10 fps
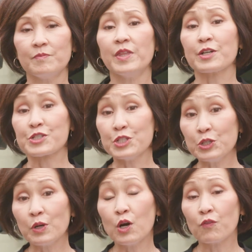There's
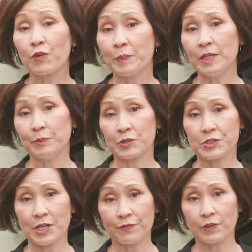new hope for people
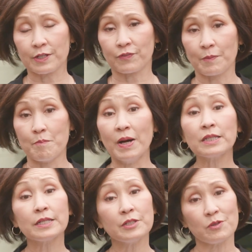suffering from
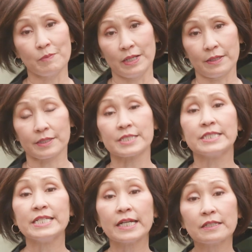melanoma, the
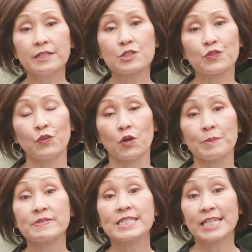deadliest
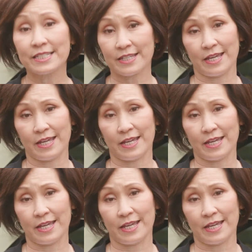form of skin